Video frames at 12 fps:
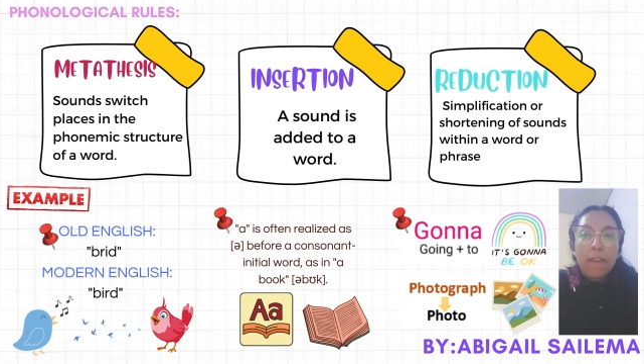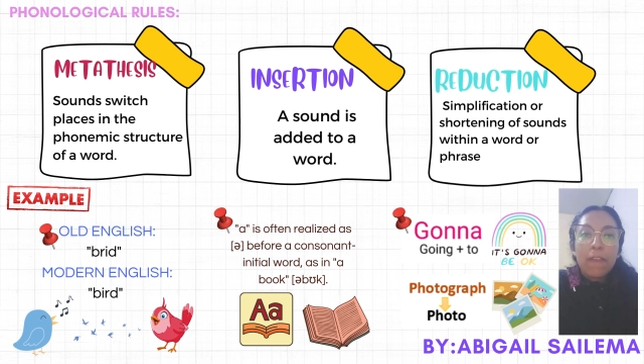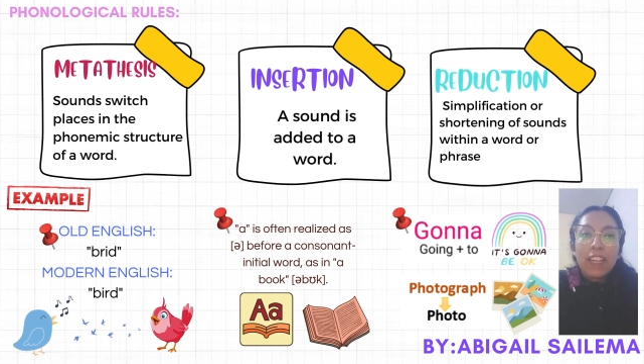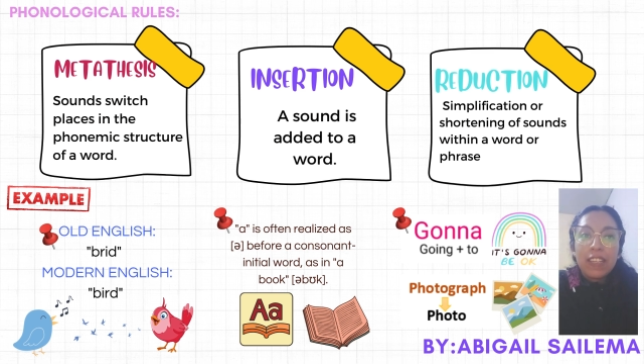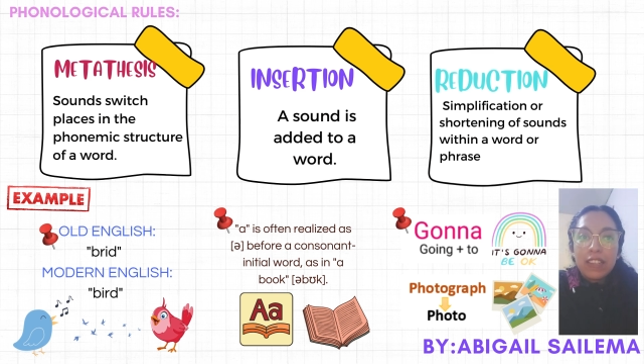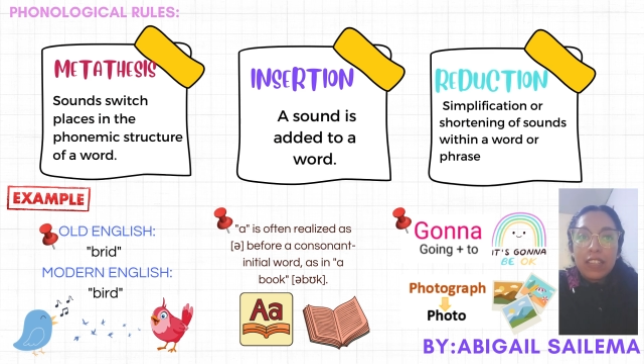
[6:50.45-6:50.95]

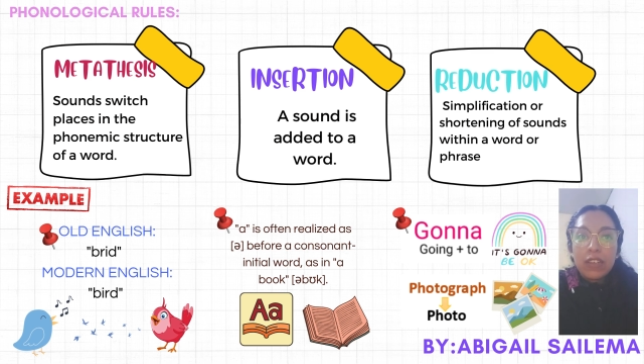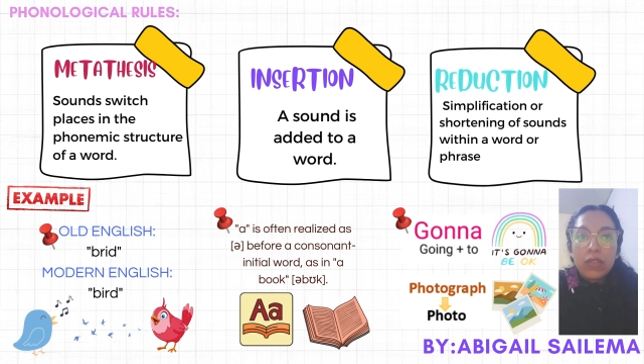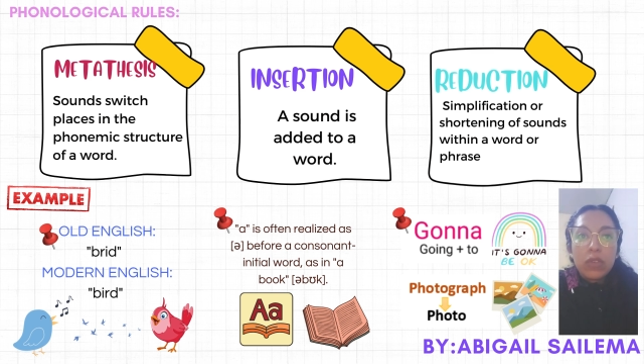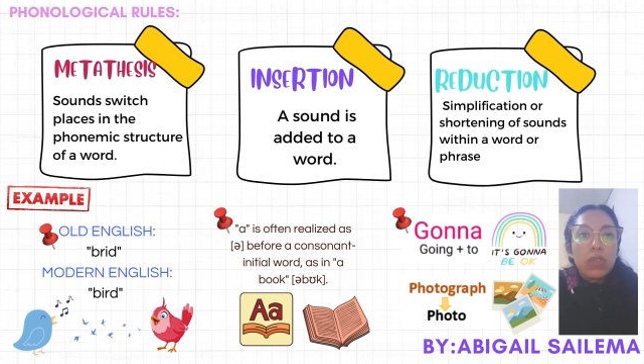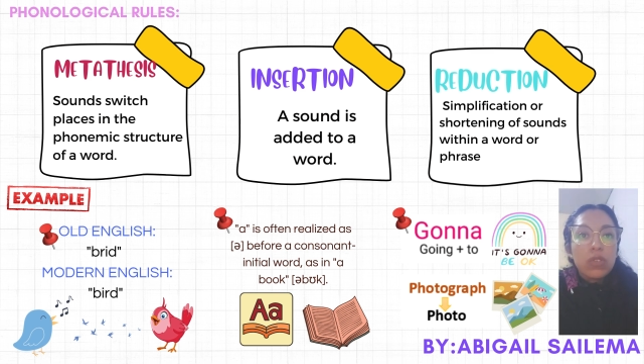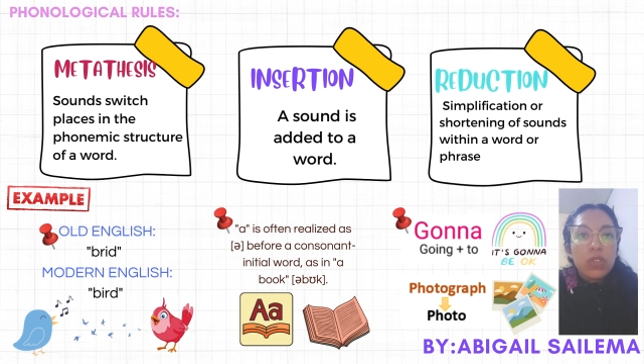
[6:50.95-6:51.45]
Finally,
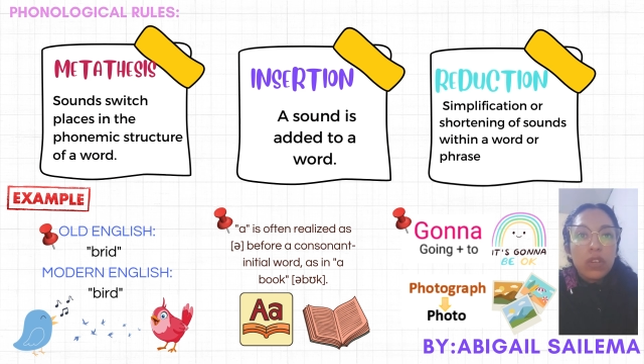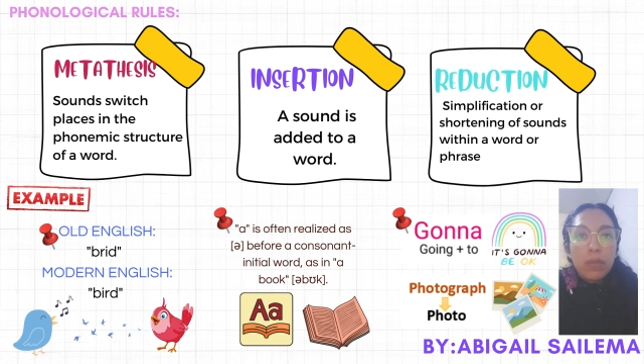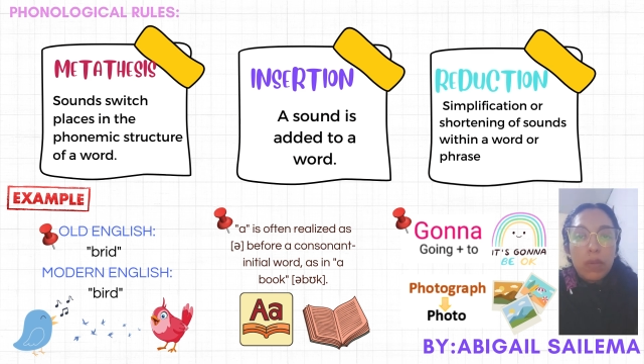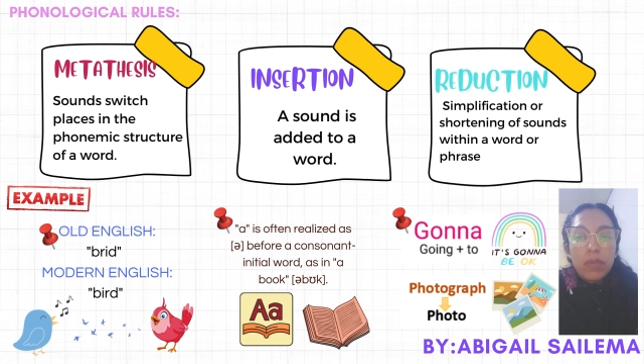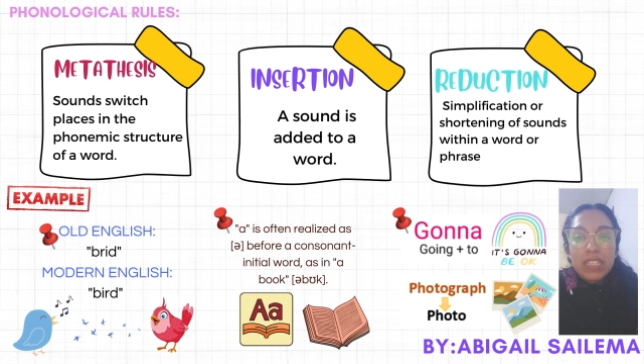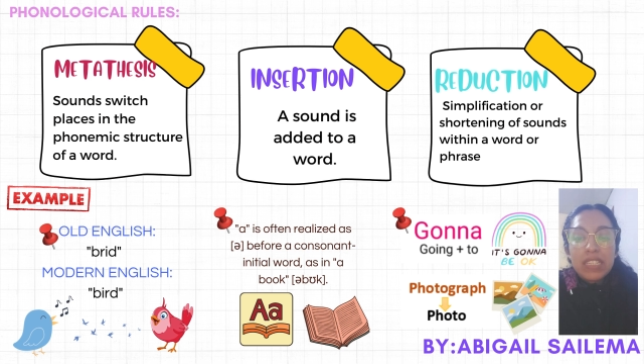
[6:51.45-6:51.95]
reduction
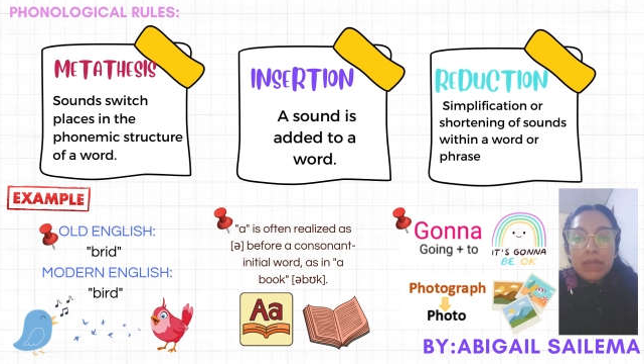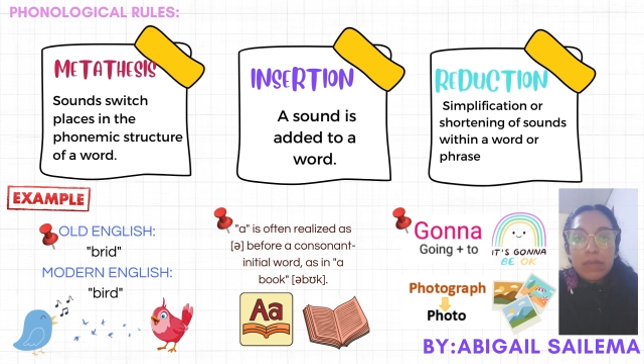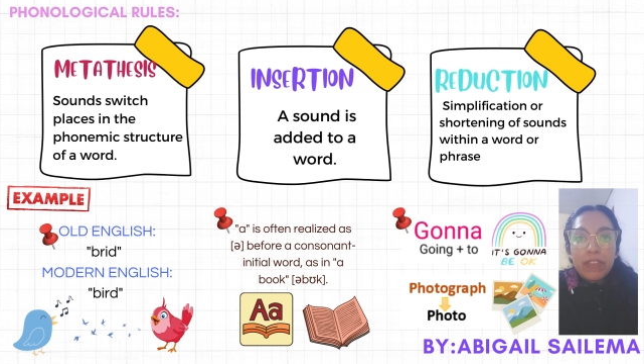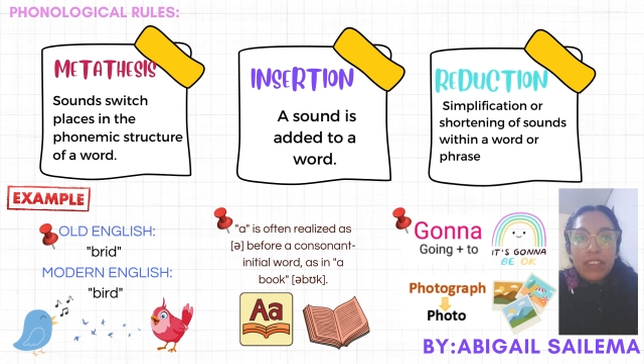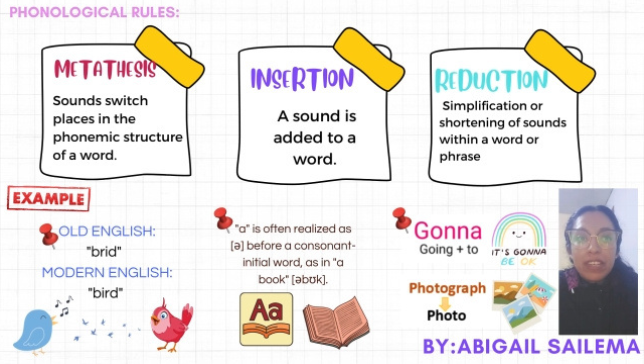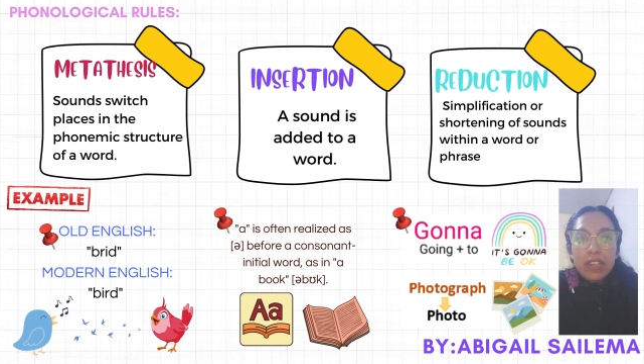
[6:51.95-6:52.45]
involves the
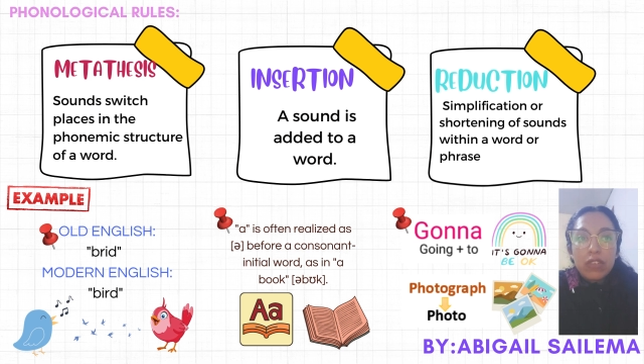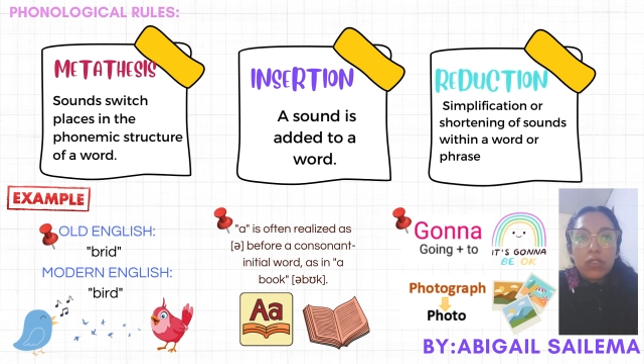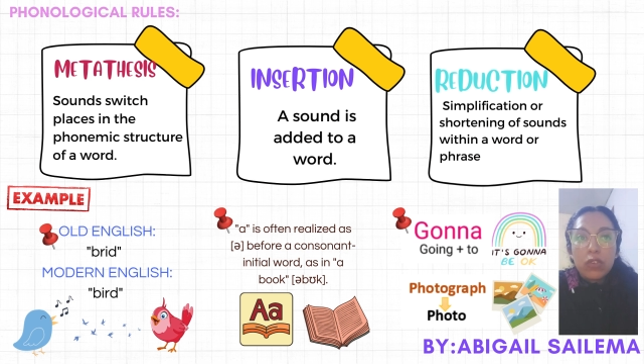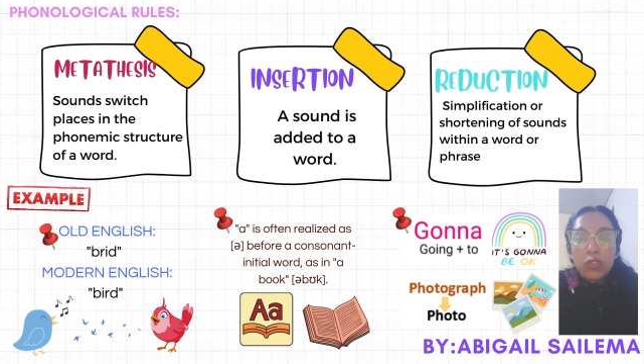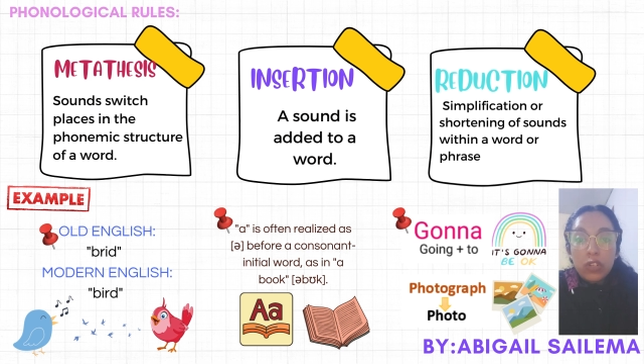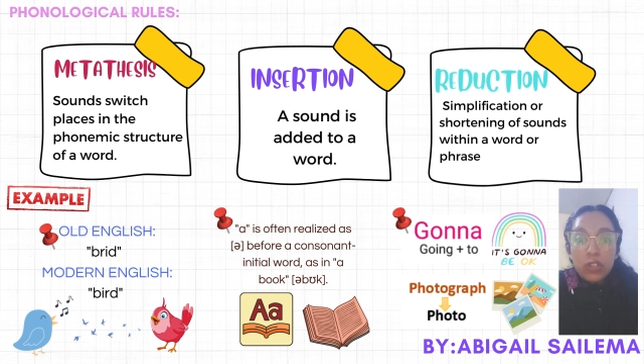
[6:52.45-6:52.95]
simplification
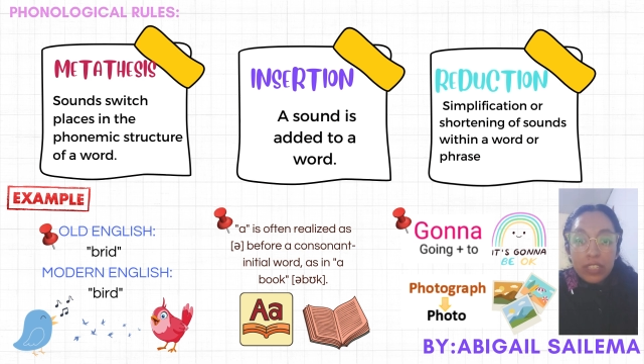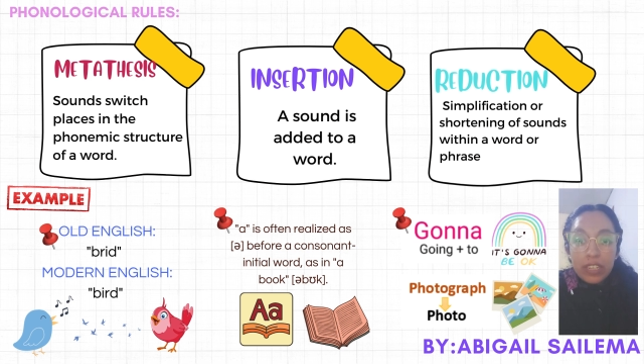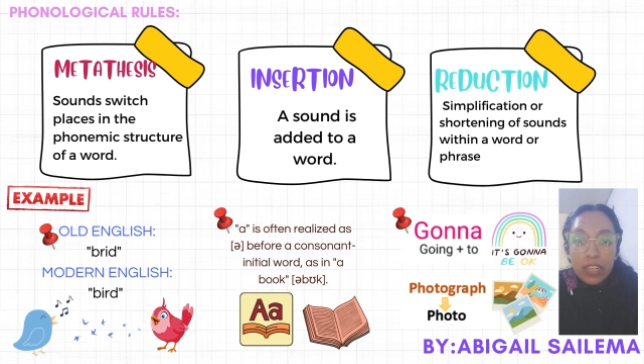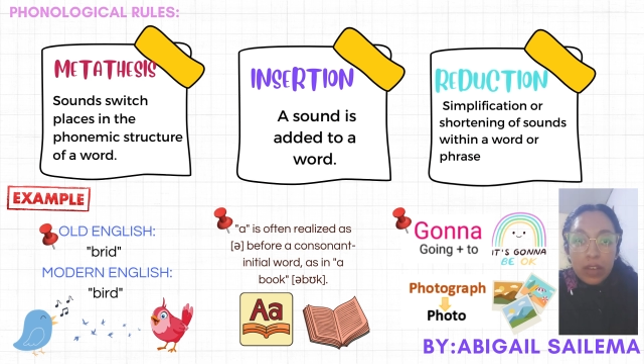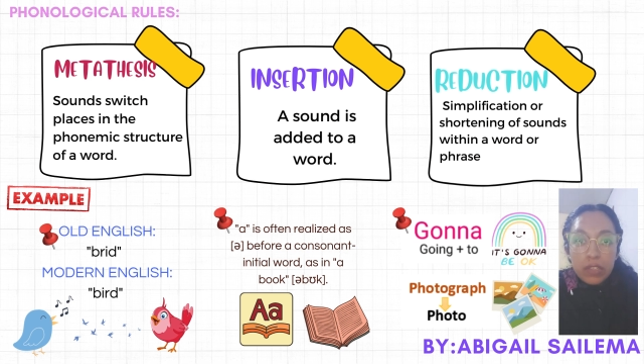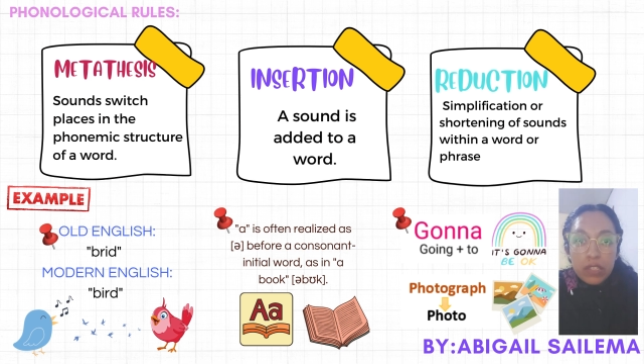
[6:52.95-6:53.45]
or
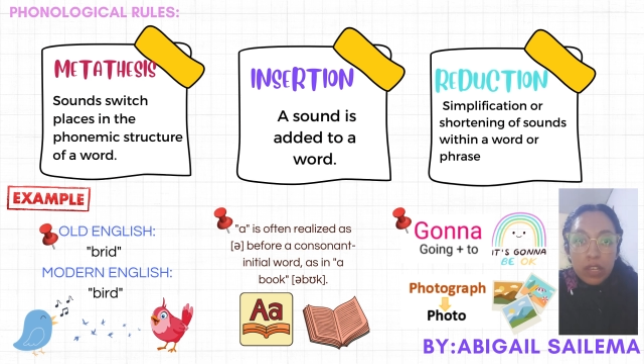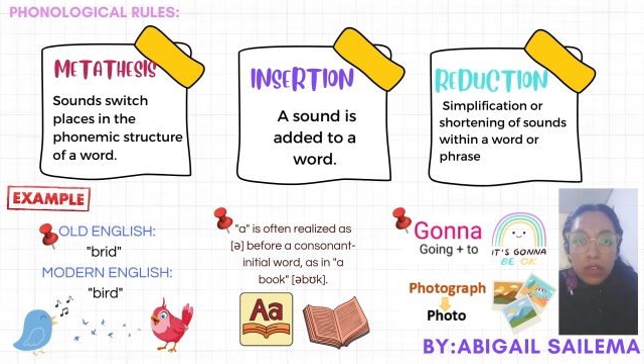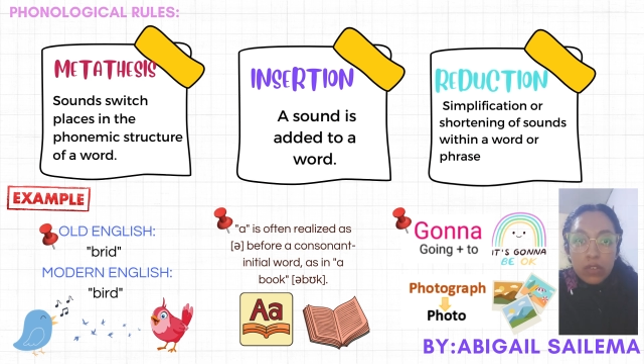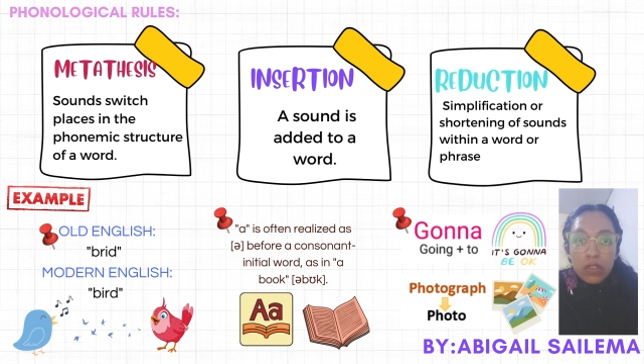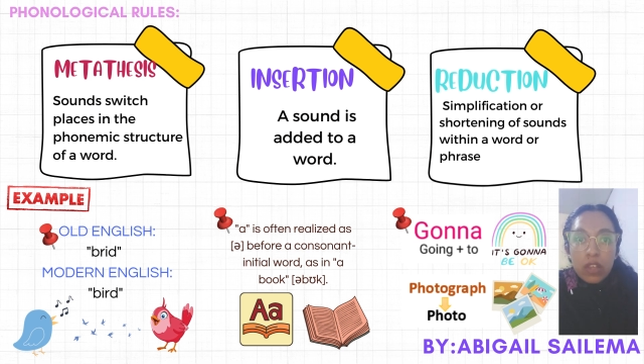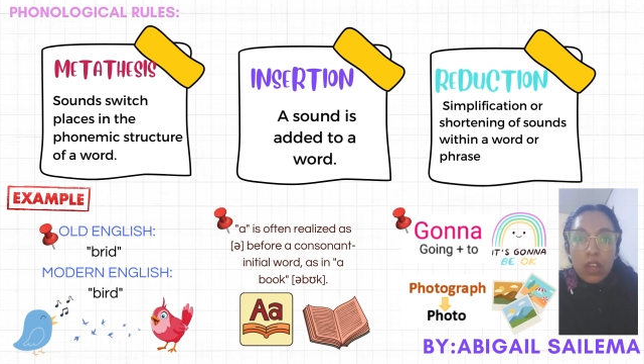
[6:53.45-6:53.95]
shortening of
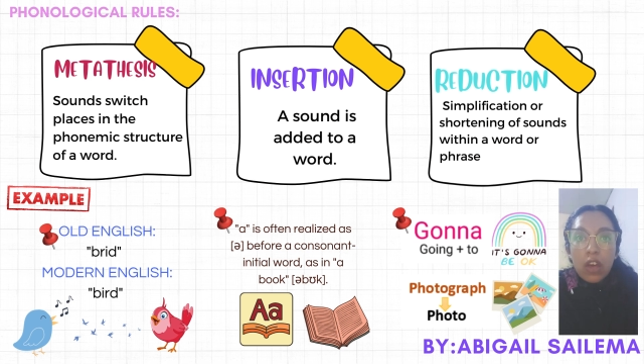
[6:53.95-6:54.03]
sounds,